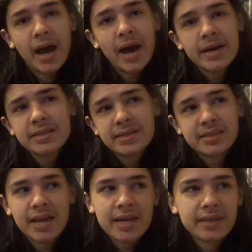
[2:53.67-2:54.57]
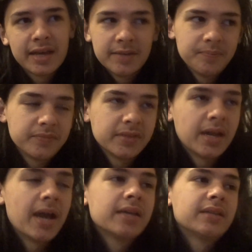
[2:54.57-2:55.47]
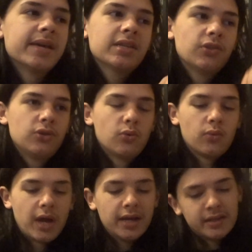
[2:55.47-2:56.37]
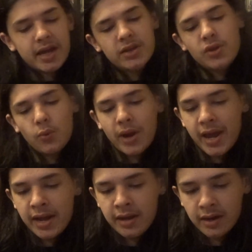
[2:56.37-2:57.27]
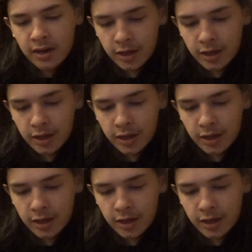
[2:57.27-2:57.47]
I'd say that I like the way